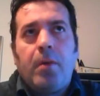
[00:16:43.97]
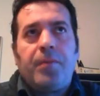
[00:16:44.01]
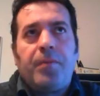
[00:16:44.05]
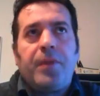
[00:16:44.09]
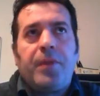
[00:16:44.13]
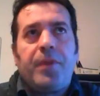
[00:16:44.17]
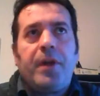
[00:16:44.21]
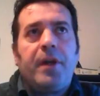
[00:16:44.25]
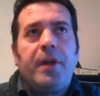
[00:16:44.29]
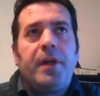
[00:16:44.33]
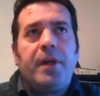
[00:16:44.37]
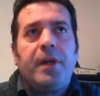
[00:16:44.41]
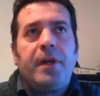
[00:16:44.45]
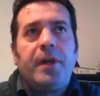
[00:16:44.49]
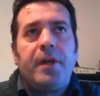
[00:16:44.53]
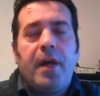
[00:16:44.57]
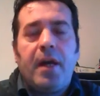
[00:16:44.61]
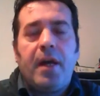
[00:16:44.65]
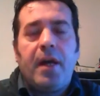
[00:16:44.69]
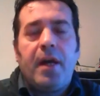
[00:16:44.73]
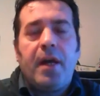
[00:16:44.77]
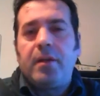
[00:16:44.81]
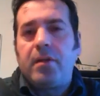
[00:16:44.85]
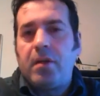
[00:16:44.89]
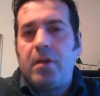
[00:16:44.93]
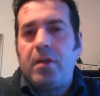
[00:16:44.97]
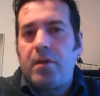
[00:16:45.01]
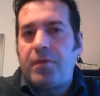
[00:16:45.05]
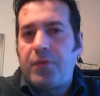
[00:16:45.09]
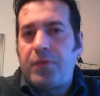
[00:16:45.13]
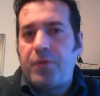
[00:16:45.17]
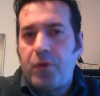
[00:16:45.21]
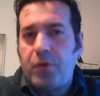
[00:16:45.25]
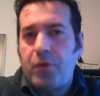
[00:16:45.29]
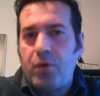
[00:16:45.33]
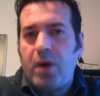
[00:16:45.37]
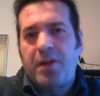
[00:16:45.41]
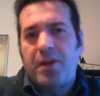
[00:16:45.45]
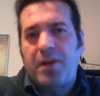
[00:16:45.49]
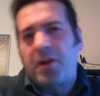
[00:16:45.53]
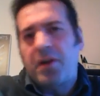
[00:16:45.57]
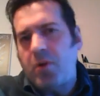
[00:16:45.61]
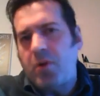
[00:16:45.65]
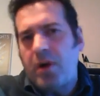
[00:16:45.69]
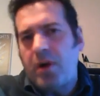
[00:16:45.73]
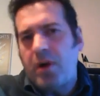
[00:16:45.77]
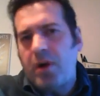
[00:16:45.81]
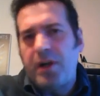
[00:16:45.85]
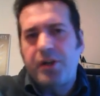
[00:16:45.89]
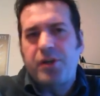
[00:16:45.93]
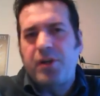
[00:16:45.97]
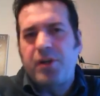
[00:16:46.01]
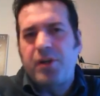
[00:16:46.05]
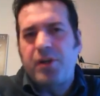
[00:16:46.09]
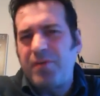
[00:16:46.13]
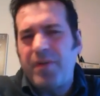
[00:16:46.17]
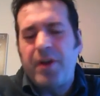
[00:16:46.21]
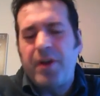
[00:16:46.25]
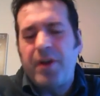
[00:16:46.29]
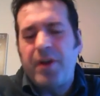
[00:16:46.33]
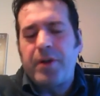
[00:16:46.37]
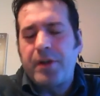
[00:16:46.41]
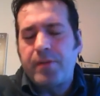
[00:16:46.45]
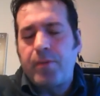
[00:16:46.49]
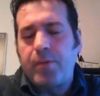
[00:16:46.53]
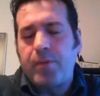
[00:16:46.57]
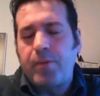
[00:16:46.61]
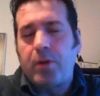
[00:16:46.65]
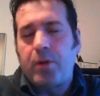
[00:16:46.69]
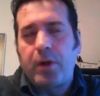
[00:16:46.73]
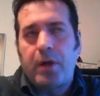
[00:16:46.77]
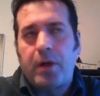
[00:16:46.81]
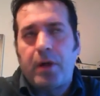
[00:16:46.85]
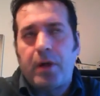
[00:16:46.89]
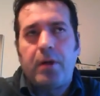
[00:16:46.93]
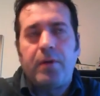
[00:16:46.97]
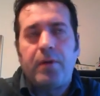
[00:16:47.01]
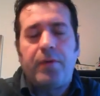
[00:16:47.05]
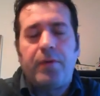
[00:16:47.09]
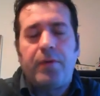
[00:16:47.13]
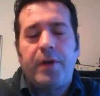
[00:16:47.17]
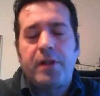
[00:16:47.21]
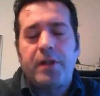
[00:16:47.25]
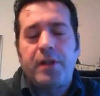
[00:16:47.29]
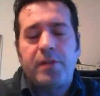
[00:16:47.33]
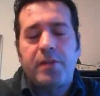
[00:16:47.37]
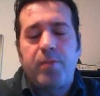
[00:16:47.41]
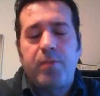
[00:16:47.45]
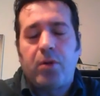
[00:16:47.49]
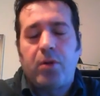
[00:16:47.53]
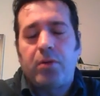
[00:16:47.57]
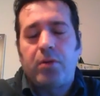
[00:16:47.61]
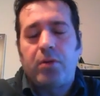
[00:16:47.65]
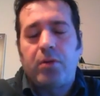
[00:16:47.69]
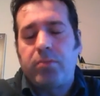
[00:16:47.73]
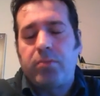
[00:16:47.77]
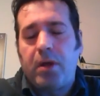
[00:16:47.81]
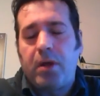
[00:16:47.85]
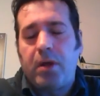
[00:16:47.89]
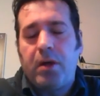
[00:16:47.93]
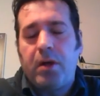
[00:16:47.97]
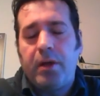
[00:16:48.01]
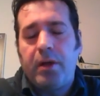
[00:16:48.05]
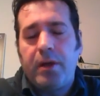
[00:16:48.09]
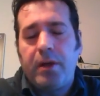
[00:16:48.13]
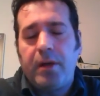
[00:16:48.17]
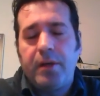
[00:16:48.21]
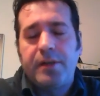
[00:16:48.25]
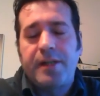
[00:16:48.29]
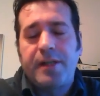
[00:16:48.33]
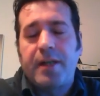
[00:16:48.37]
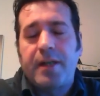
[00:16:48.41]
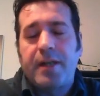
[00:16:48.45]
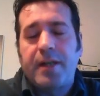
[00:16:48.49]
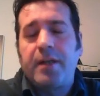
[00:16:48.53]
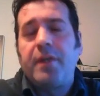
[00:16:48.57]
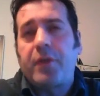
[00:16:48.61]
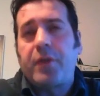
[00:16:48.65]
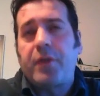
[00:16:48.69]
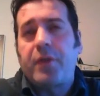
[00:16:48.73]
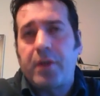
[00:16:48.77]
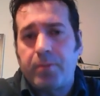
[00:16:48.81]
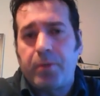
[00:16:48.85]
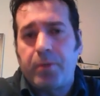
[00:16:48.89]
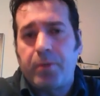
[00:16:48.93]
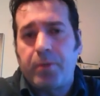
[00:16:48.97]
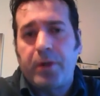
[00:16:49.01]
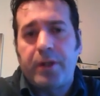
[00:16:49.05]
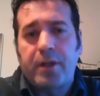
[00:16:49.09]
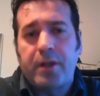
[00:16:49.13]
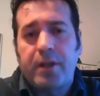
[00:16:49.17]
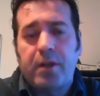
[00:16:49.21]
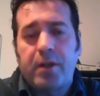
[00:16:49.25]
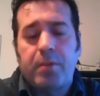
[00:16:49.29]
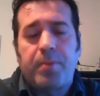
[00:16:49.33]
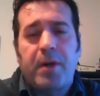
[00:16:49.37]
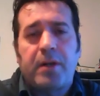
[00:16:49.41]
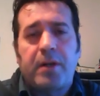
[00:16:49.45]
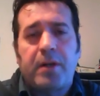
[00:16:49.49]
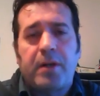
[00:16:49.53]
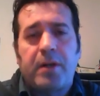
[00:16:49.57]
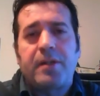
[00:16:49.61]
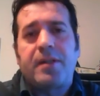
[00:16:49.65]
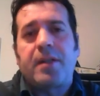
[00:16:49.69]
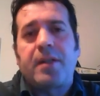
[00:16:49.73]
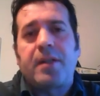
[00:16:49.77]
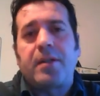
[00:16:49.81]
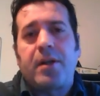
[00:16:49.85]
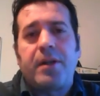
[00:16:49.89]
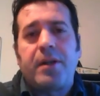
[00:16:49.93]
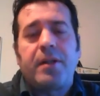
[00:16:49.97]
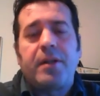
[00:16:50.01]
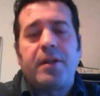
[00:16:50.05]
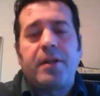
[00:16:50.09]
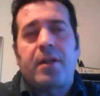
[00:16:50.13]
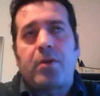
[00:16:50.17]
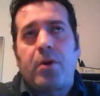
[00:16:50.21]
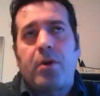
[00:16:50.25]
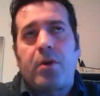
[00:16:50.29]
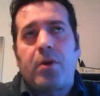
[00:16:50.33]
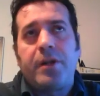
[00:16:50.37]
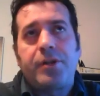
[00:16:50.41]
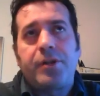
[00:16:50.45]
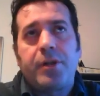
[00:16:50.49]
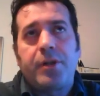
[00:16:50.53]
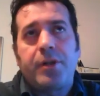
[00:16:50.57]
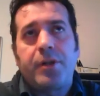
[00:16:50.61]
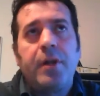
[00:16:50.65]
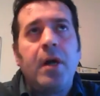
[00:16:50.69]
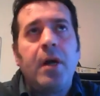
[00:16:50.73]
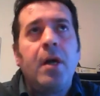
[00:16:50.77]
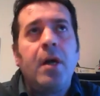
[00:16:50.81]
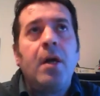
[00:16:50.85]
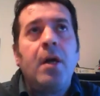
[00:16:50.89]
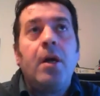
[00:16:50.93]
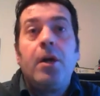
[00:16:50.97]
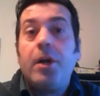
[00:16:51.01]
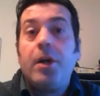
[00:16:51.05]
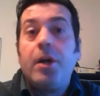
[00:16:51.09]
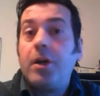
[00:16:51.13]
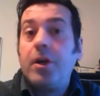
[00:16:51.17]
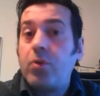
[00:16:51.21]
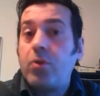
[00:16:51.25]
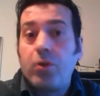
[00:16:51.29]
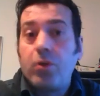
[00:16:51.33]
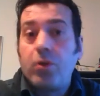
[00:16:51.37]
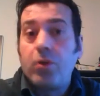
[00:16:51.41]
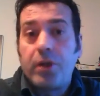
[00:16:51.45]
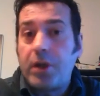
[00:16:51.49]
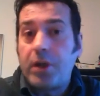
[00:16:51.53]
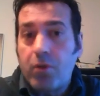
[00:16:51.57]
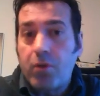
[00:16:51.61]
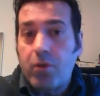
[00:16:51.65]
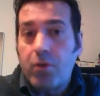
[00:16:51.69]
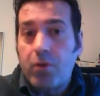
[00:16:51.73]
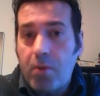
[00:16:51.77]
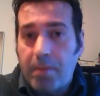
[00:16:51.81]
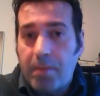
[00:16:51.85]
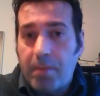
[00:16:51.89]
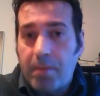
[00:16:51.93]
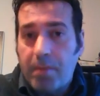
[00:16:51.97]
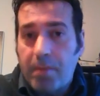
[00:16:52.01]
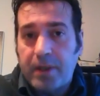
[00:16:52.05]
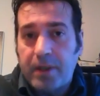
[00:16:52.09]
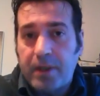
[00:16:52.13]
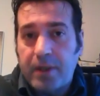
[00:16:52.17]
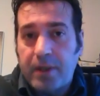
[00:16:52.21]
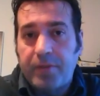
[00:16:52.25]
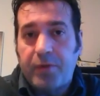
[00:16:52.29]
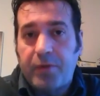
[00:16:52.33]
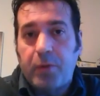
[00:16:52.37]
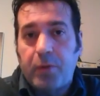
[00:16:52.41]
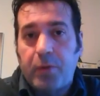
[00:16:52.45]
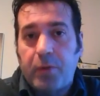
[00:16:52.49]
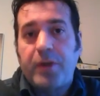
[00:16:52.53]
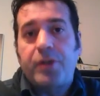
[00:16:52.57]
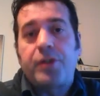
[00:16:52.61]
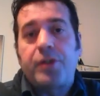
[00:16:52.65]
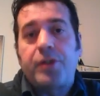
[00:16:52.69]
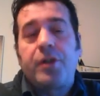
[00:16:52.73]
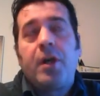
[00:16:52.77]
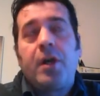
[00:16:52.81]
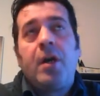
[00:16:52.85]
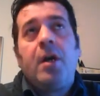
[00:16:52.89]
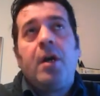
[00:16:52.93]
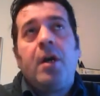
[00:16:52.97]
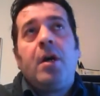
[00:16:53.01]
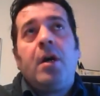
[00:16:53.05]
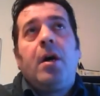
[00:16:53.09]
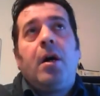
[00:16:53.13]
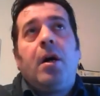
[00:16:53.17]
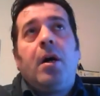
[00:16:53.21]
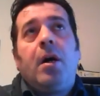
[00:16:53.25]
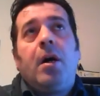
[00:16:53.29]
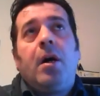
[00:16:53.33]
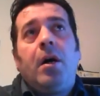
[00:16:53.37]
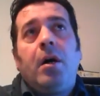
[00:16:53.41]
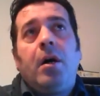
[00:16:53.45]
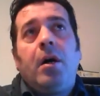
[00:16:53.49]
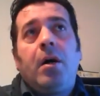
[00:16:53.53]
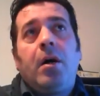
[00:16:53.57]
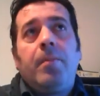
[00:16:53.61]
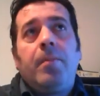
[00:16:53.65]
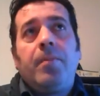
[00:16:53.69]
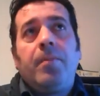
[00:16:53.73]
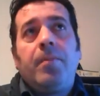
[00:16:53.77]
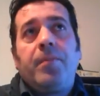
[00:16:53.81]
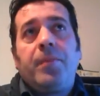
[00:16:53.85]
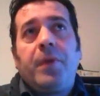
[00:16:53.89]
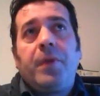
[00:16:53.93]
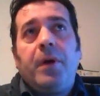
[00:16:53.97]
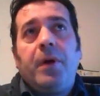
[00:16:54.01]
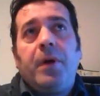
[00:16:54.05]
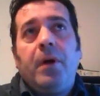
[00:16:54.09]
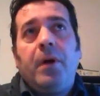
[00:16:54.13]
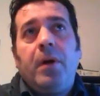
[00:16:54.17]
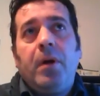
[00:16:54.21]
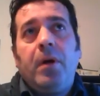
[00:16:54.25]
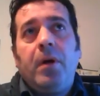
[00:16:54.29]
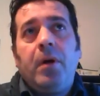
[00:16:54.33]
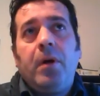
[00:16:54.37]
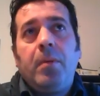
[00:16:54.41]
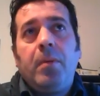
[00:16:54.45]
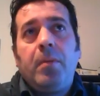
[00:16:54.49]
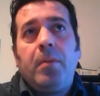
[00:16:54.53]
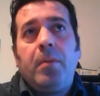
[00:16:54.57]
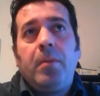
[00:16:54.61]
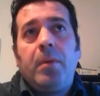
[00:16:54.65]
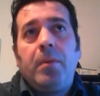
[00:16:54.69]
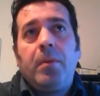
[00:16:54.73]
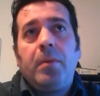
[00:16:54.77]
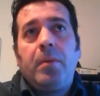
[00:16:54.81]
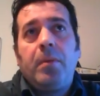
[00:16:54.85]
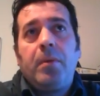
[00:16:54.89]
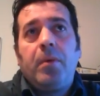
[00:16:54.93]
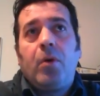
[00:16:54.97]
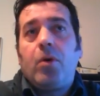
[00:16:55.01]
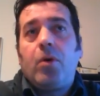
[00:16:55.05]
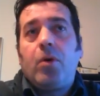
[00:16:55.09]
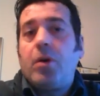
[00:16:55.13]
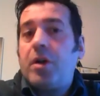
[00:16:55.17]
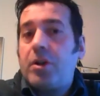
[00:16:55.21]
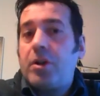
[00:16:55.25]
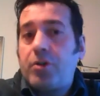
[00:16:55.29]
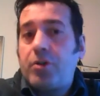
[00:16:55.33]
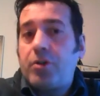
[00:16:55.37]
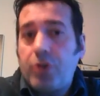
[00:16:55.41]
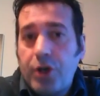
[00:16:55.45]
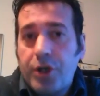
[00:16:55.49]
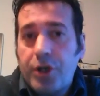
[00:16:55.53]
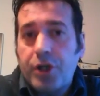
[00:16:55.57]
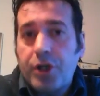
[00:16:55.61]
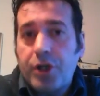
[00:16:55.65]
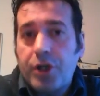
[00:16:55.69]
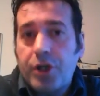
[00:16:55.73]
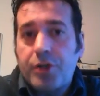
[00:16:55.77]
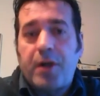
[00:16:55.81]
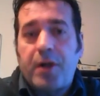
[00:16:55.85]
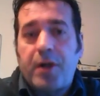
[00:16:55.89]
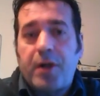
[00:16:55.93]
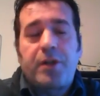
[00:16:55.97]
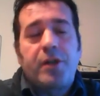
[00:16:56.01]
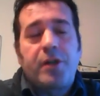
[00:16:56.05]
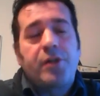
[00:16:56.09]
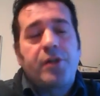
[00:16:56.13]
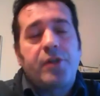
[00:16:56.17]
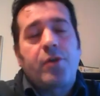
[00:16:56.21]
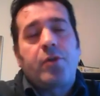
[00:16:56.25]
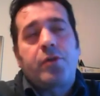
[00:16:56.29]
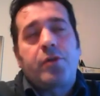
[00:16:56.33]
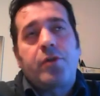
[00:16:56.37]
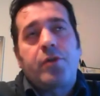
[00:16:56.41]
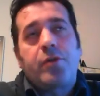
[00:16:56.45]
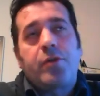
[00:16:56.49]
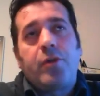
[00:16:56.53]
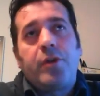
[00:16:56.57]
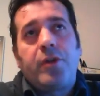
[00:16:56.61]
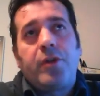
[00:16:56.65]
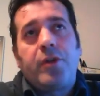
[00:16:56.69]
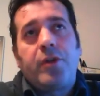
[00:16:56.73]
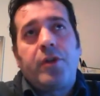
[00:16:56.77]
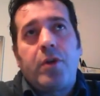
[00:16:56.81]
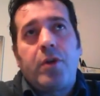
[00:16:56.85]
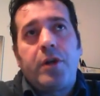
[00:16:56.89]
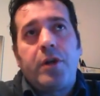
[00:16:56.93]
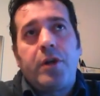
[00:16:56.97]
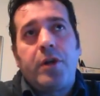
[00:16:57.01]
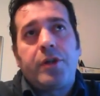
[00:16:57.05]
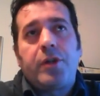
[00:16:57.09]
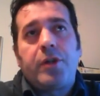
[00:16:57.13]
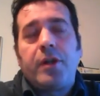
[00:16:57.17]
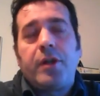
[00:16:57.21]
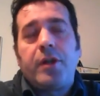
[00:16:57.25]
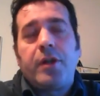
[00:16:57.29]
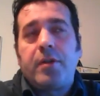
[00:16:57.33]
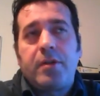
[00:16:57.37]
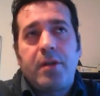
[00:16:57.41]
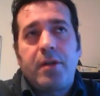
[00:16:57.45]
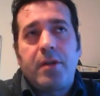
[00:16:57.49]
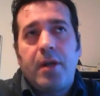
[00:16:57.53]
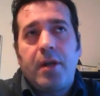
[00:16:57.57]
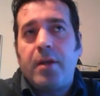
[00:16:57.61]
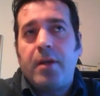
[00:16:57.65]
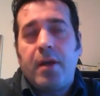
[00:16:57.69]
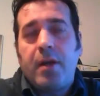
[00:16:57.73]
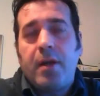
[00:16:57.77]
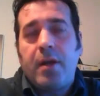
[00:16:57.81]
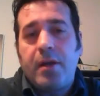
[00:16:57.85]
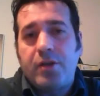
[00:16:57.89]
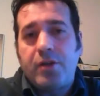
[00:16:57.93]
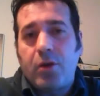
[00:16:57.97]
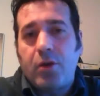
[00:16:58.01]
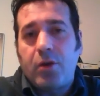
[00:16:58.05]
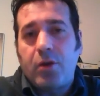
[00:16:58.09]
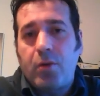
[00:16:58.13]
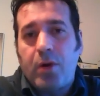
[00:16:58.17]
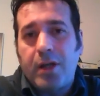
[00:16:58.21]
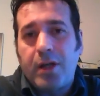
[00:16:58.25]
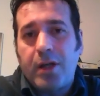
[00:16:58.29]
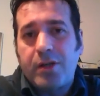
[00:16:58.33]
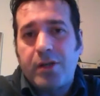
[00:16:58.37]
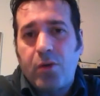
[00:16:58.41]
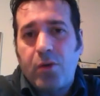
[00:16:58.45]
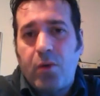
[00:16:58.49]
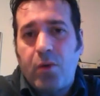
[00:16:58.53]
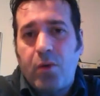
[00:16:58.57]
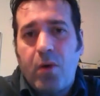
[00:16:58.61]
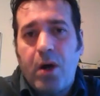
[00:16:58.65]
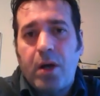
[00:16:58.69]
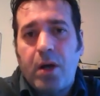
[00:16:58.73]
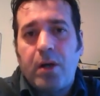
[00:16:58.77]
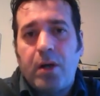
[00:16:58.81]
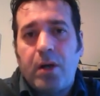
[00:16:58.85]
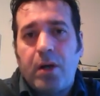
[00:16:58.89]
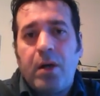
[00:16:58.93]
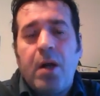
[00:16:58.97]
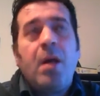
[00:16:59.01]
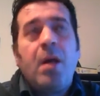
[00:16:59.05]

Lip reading: and a few other coalition, very small, insignificant political parties that are in that coalition, including a Roma party, if you wish, or a Turkish party is also in the coalition, and so on.